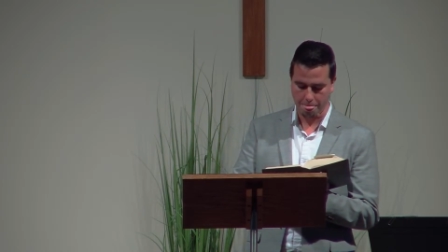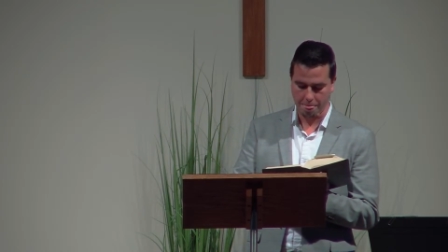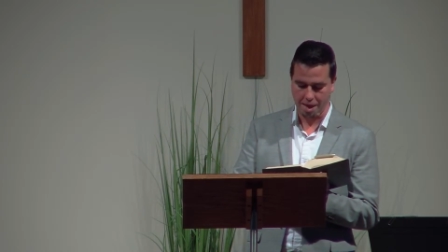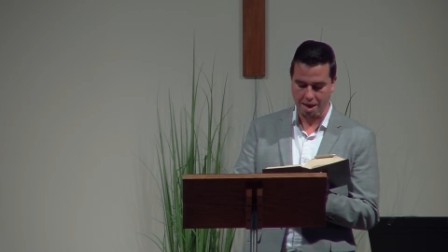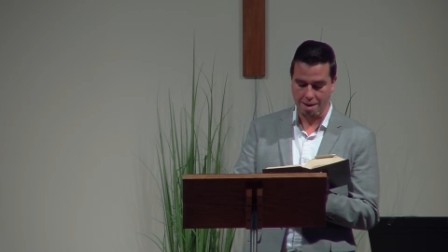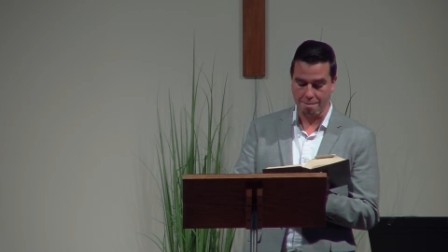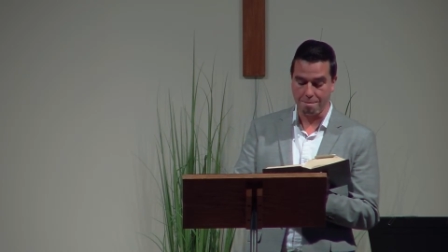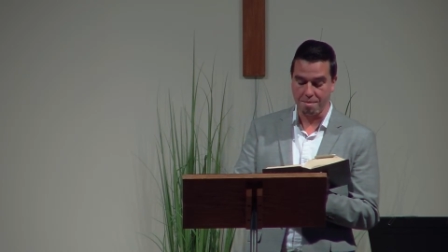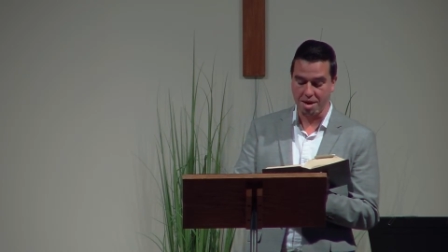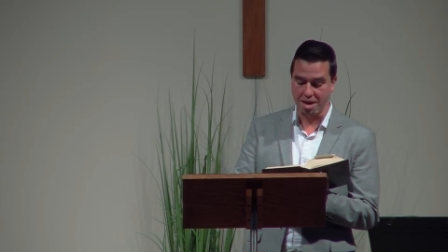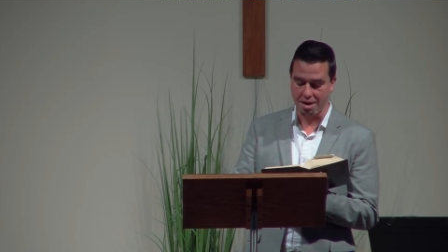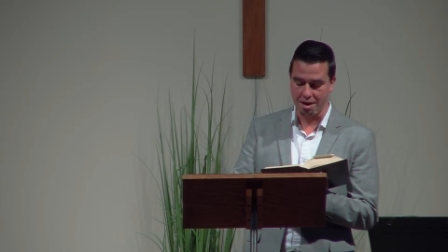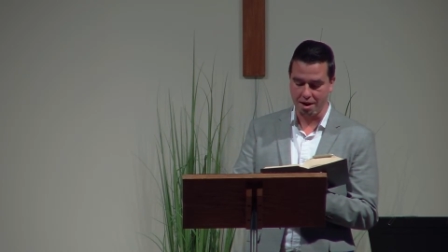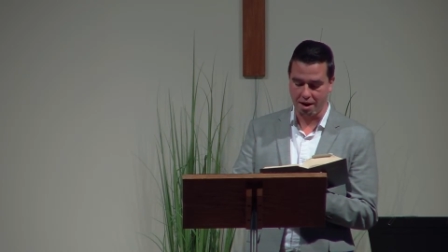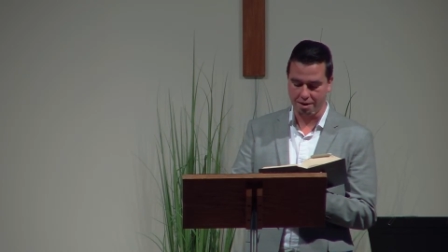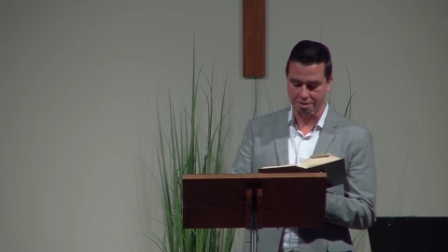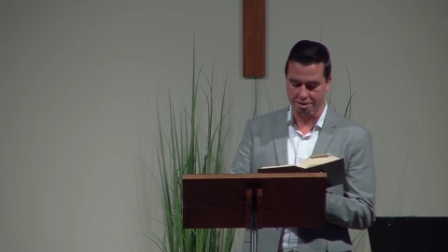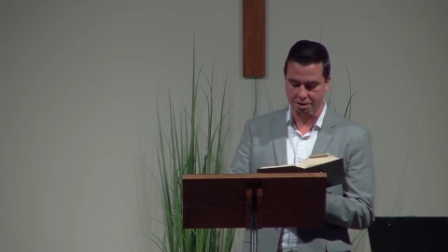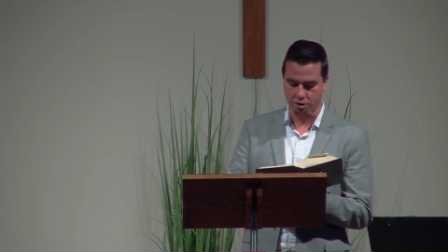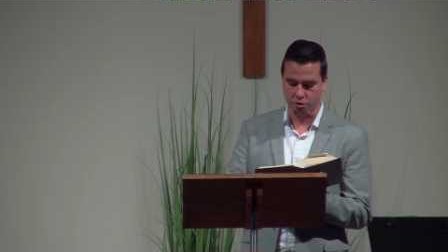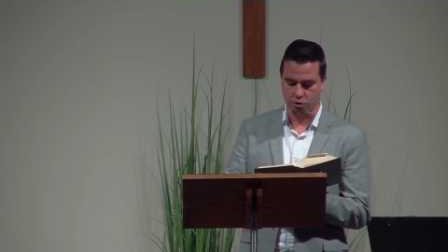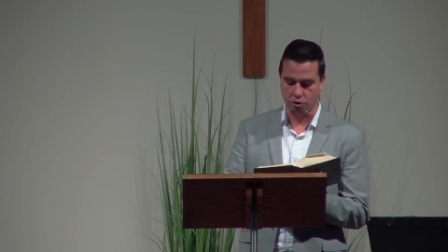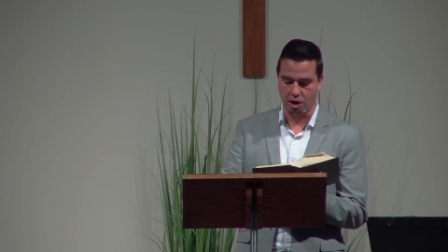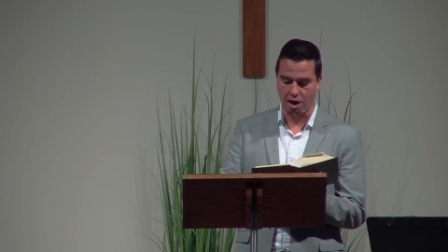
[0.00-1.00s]
At midnight,
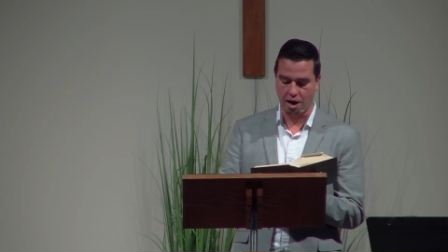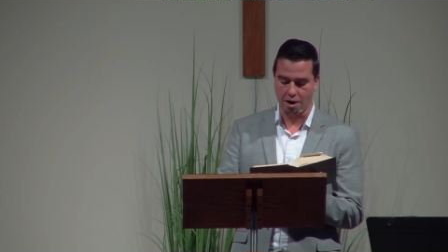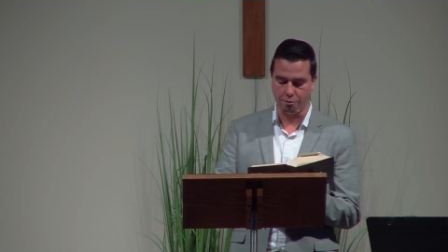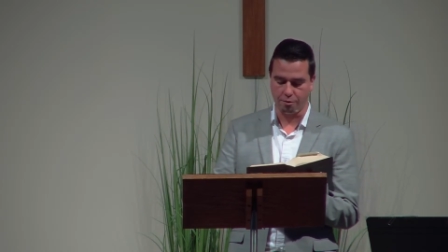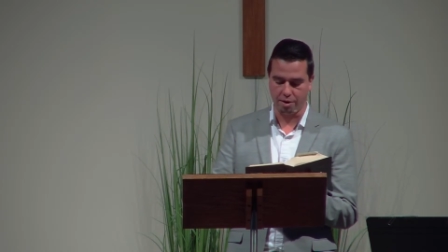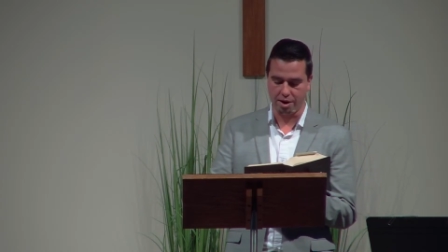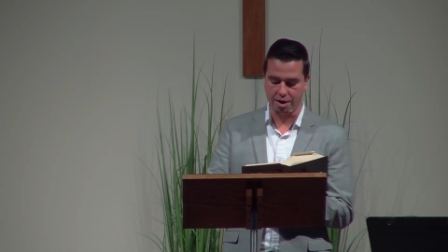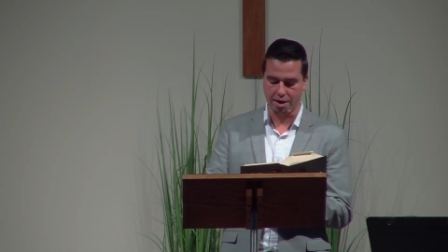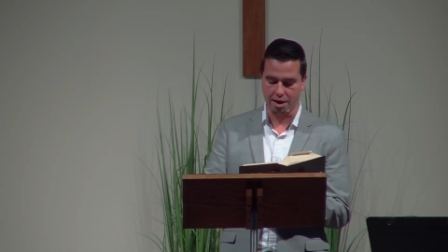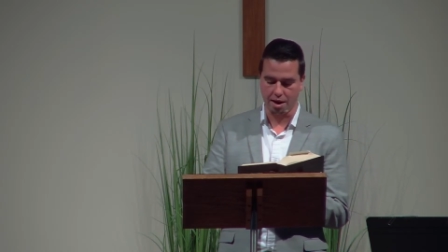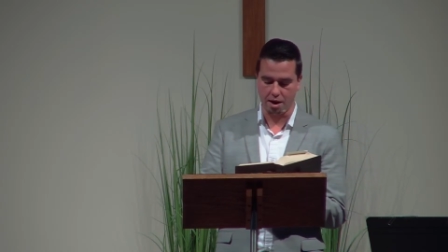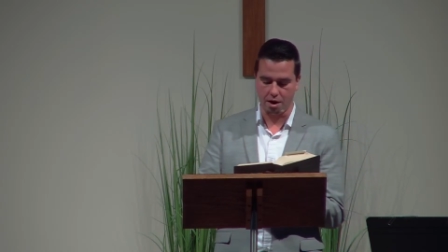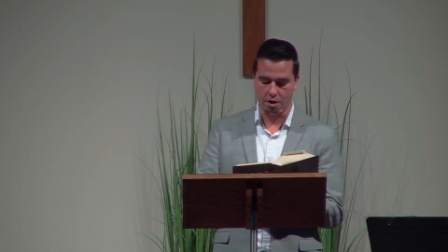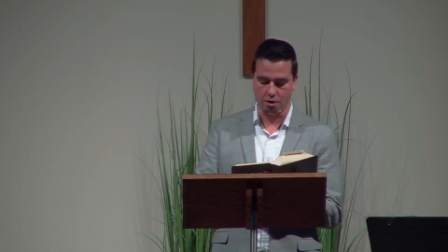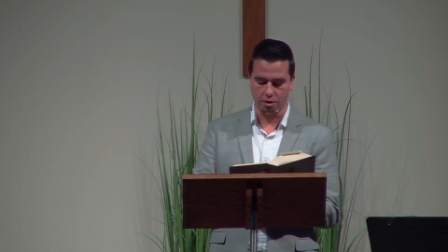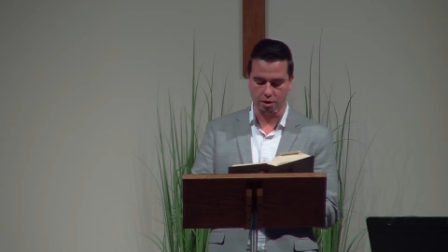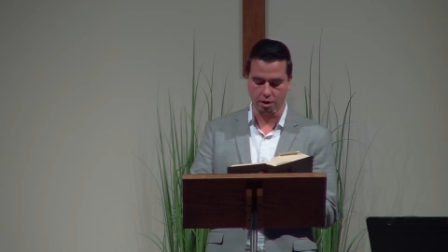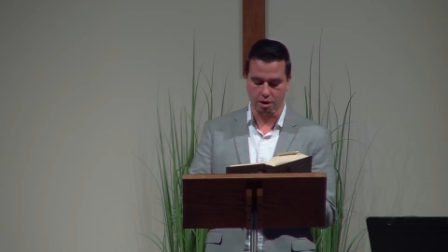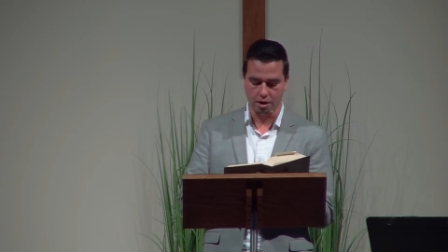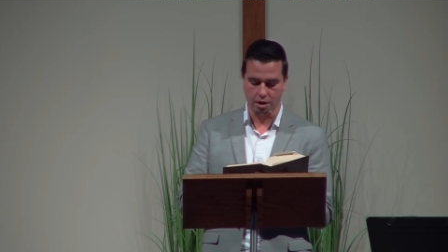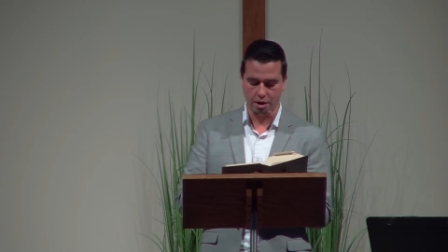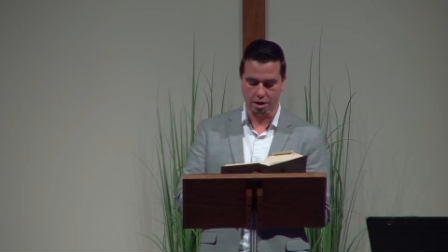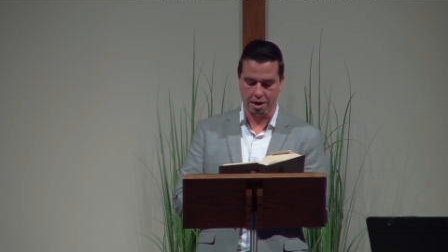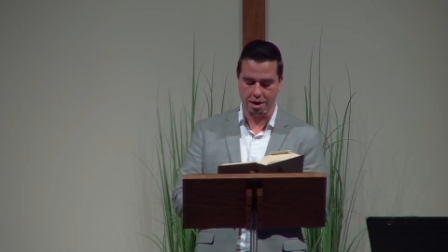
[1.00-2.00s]
the cry rang out
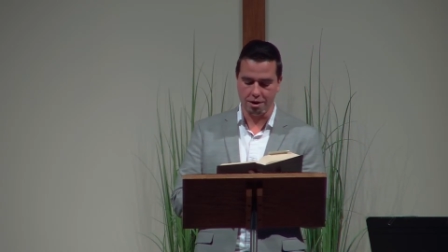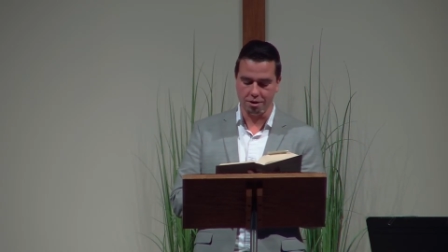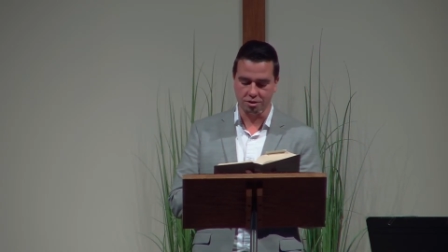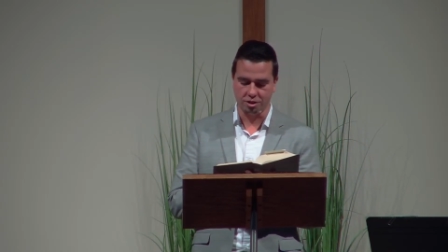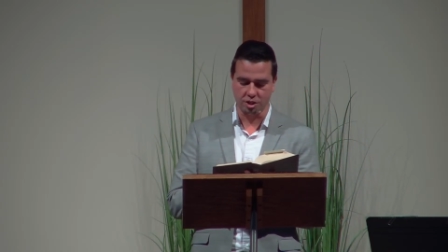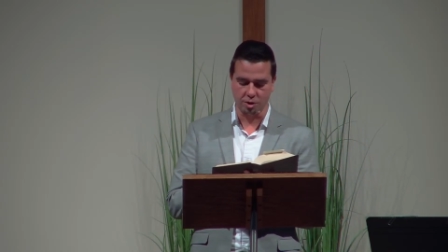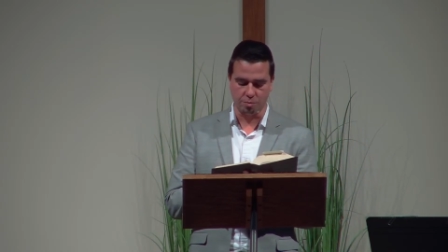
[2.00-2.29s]
Here's